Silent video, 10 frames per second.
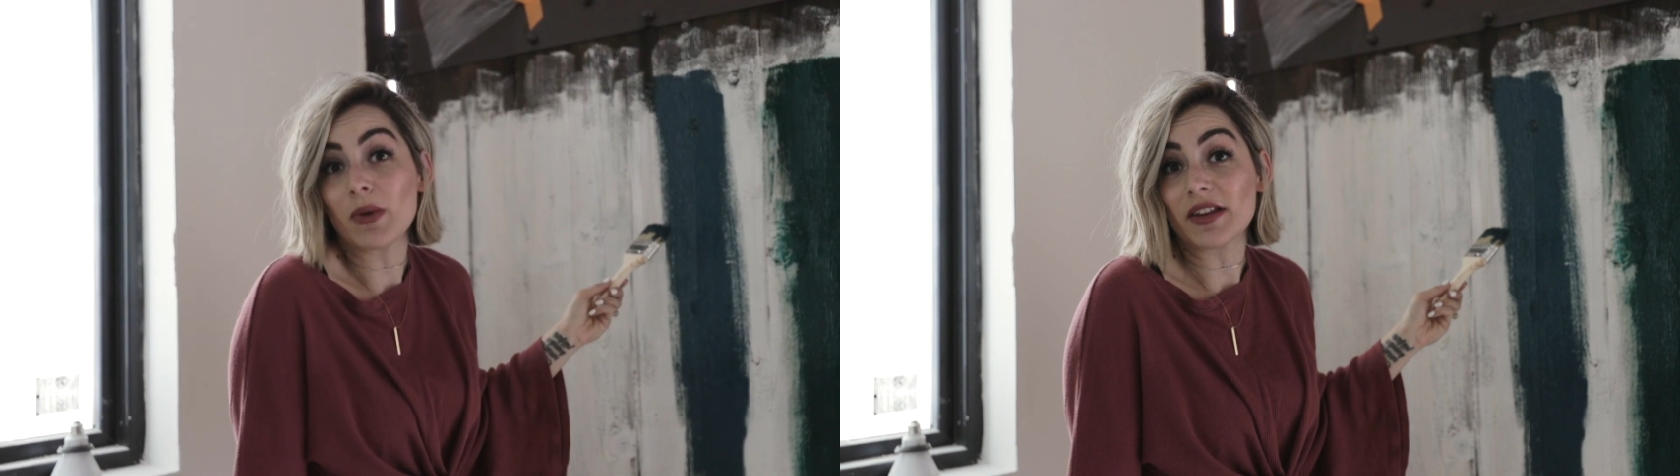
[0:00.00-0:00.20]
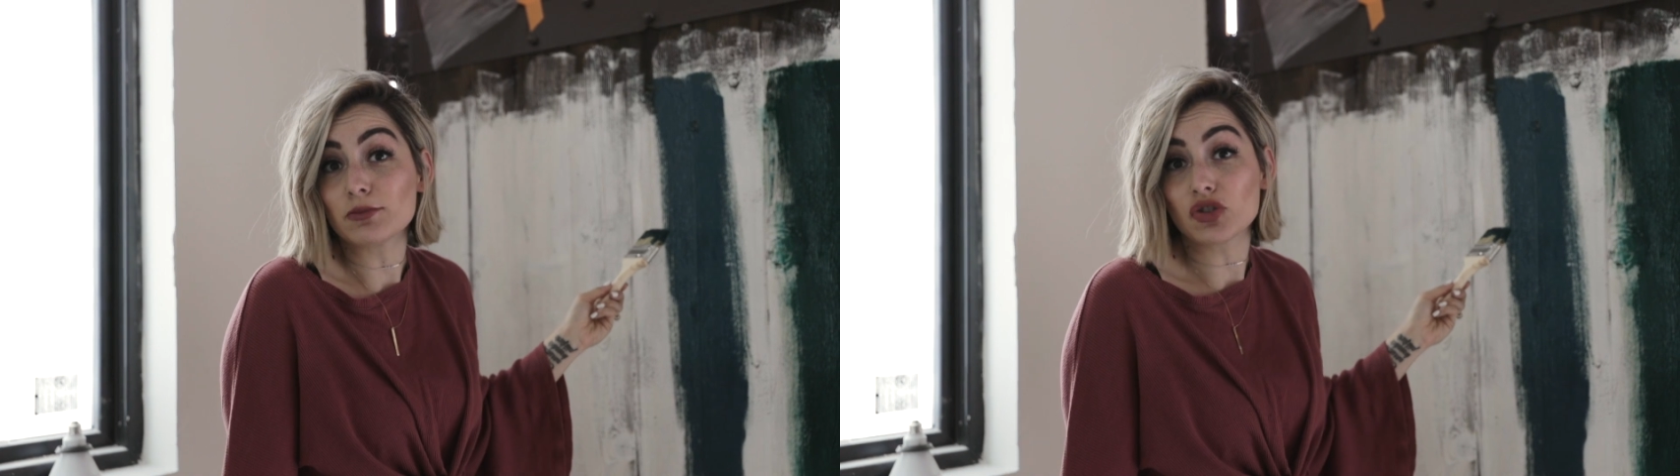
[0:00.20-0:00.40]
we'll
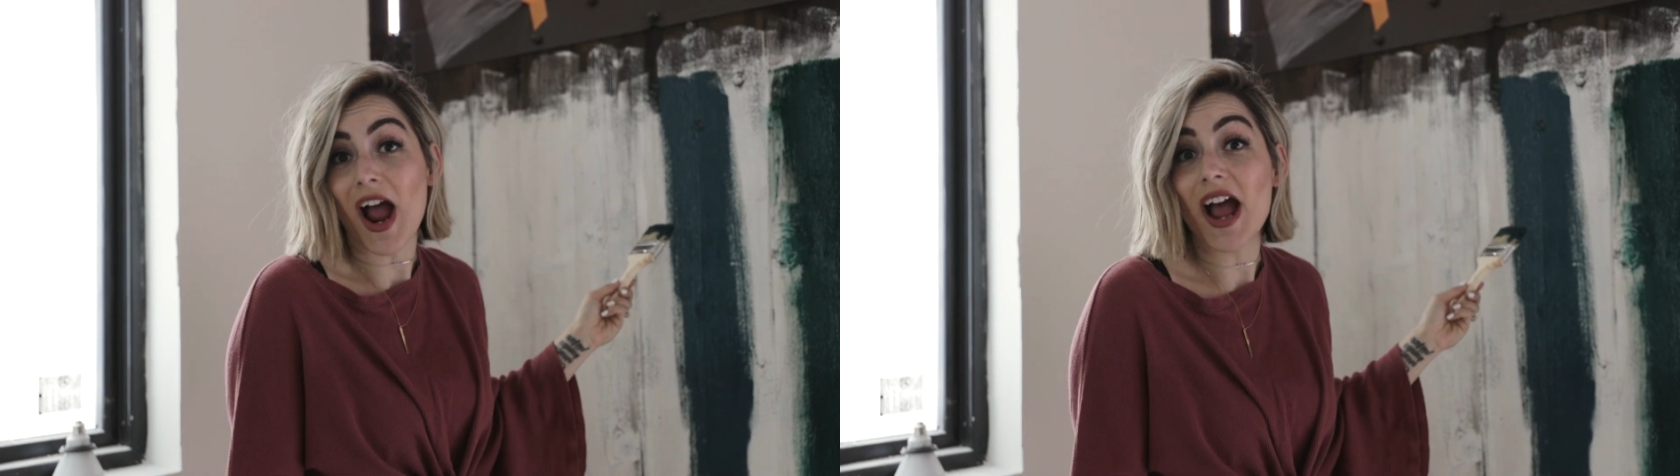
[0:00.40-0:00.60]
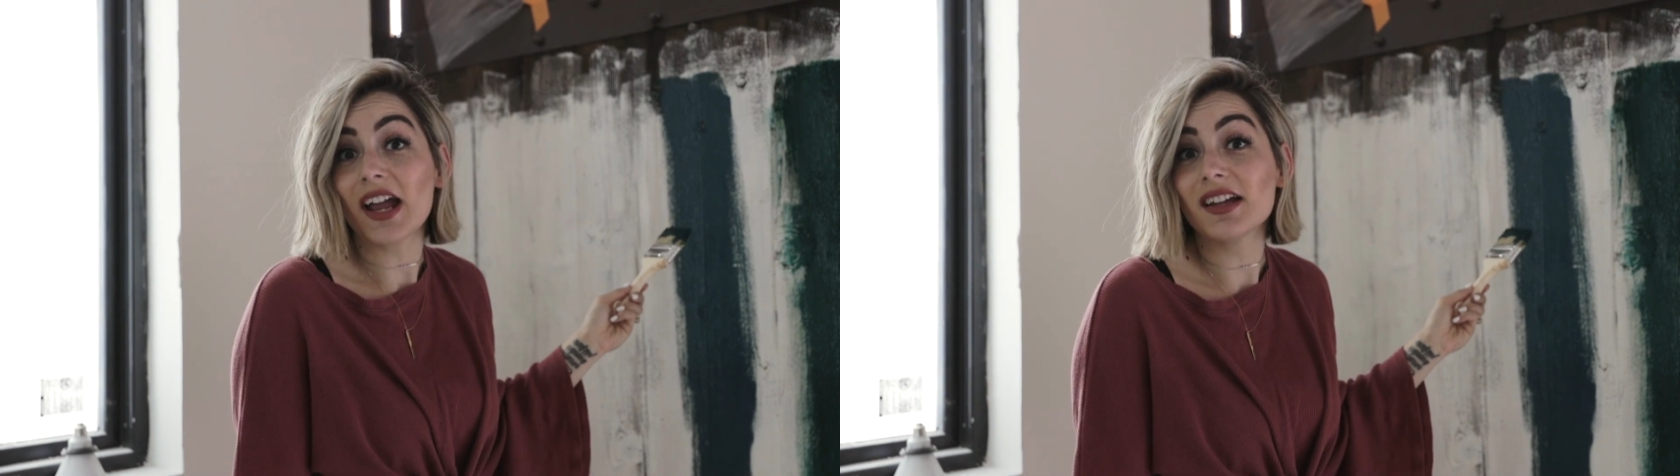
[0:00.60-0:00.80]
let them
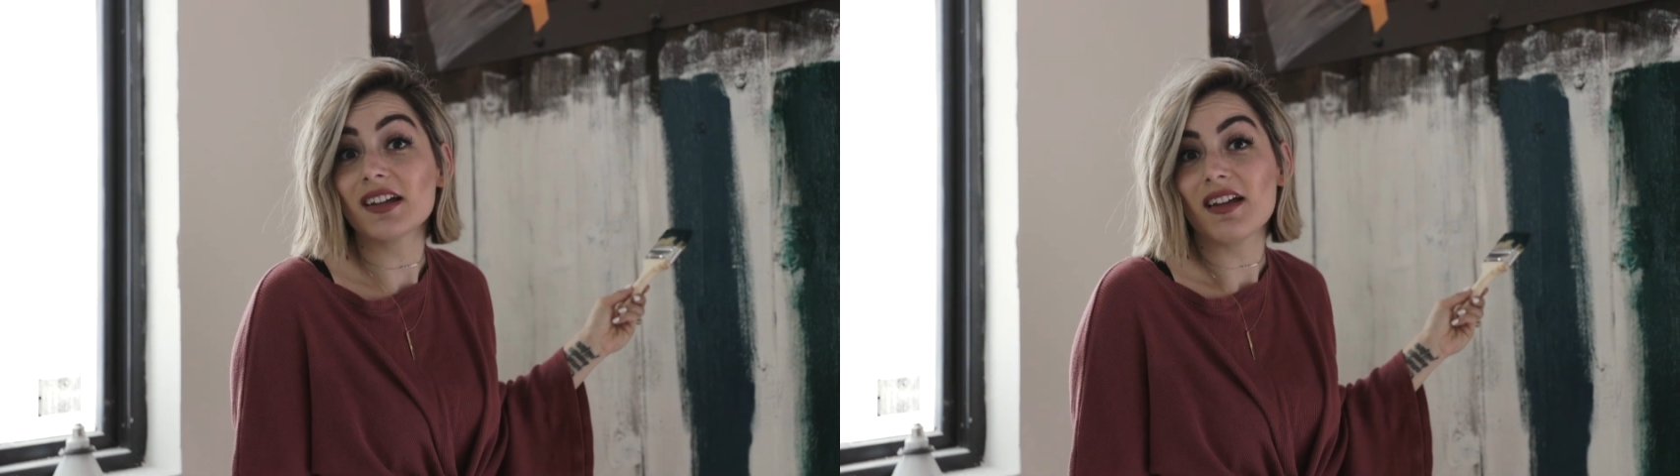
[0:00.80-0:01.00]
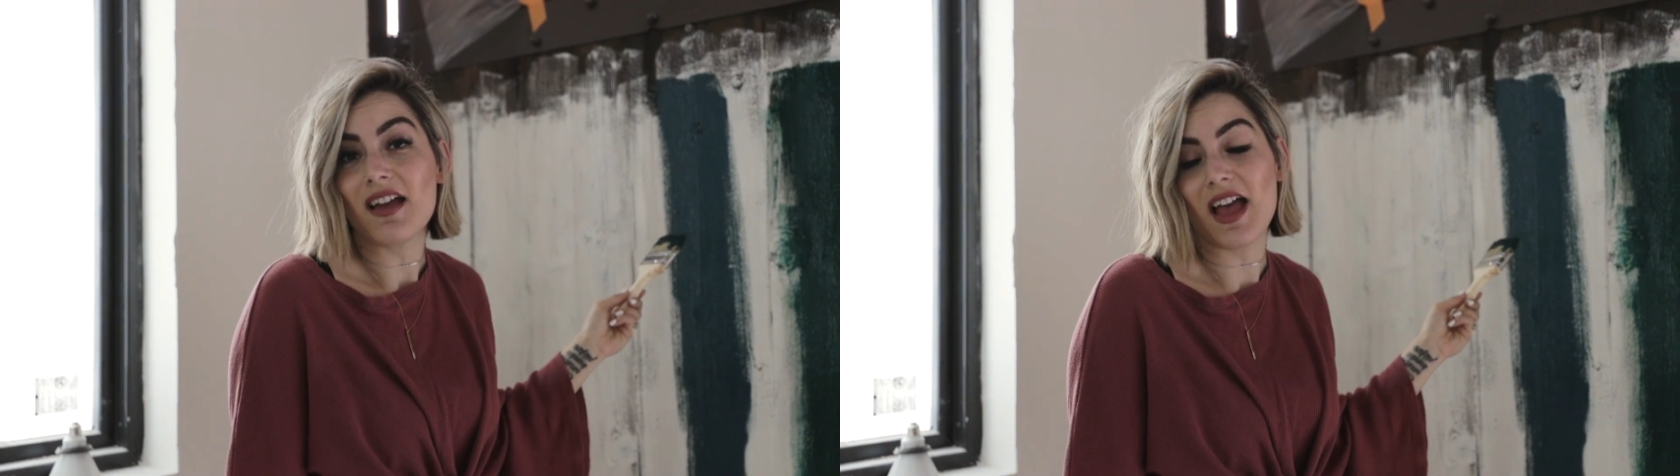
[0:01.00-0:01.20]
dry
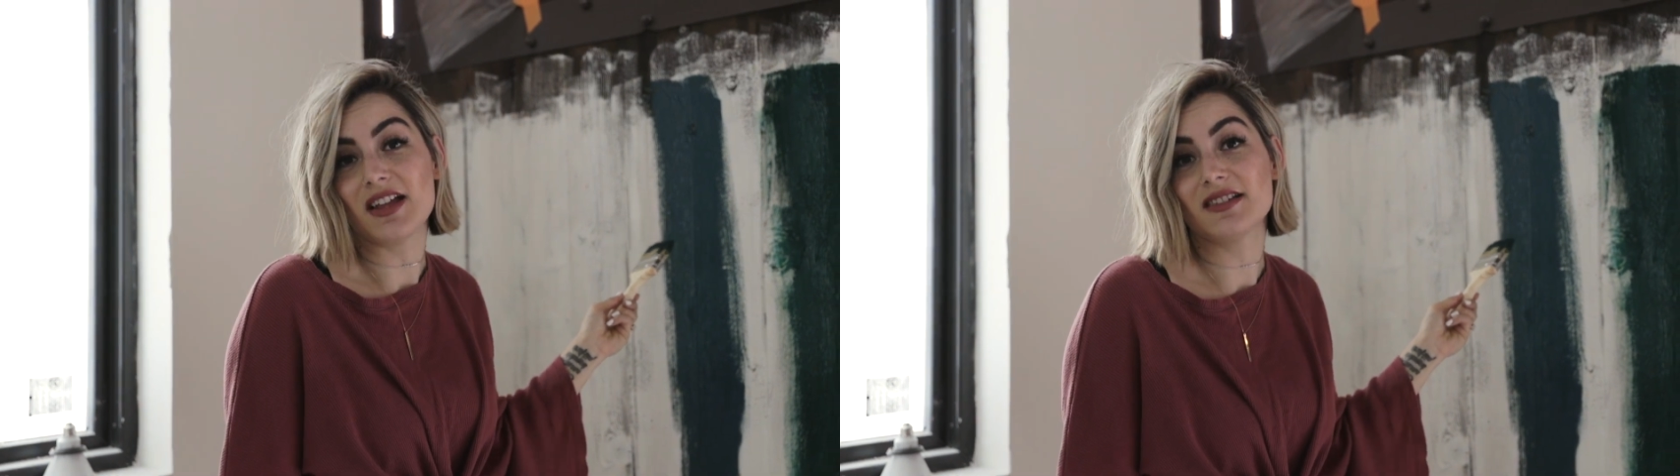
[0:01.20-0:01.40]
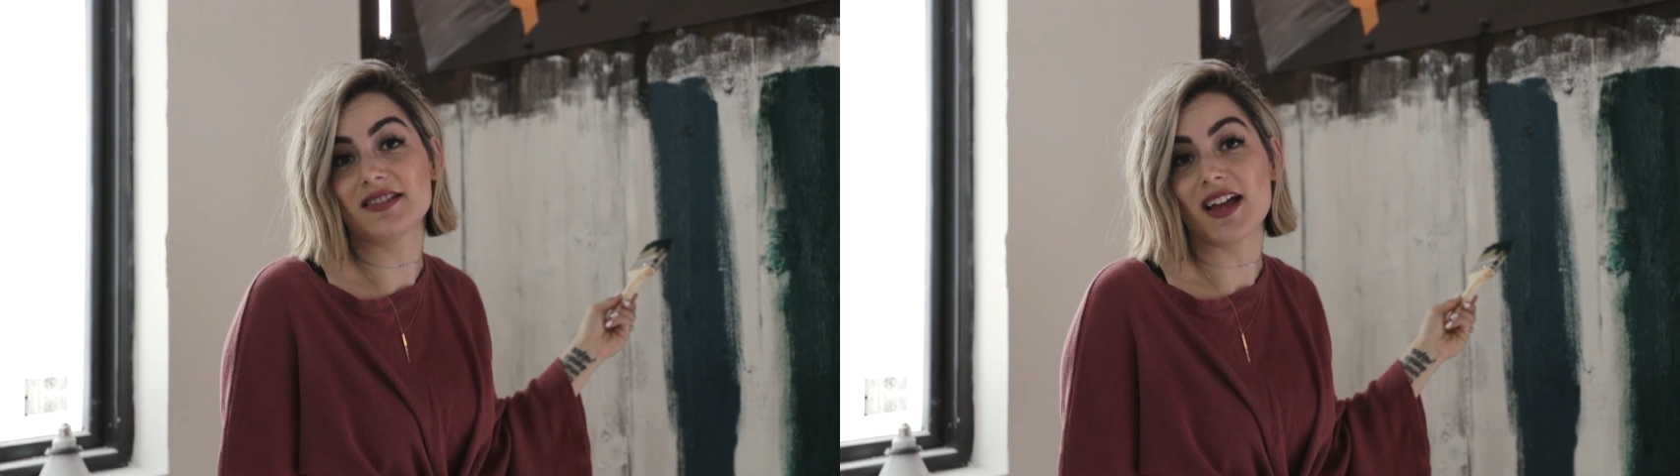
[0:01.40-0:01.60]

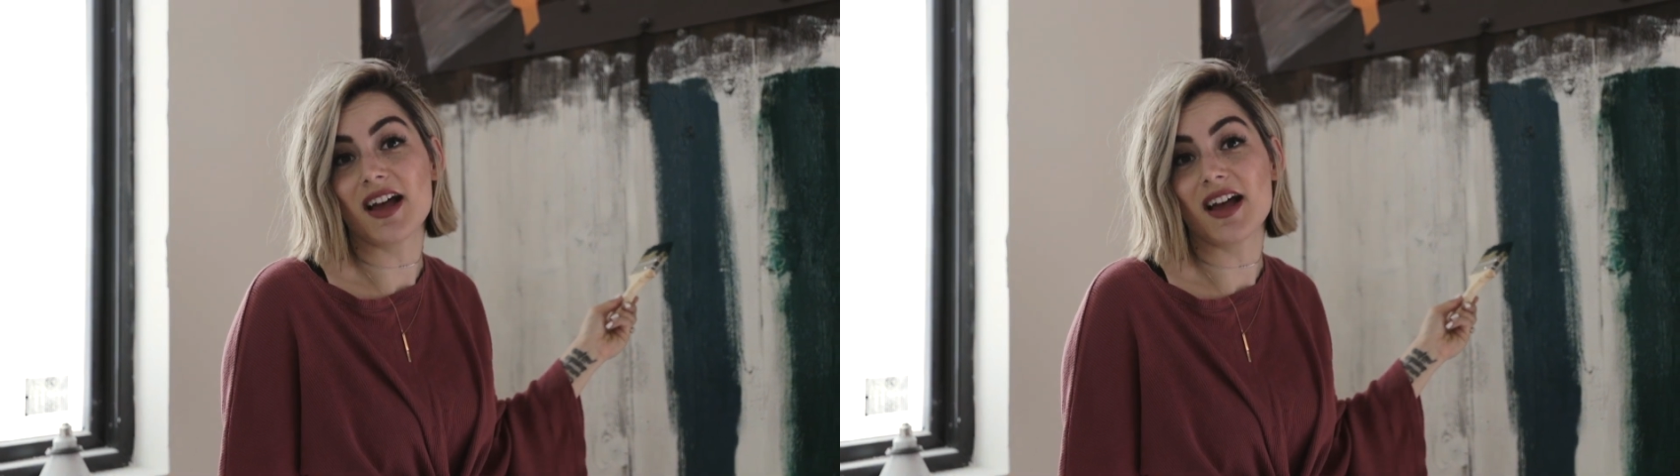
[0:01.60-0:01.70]
and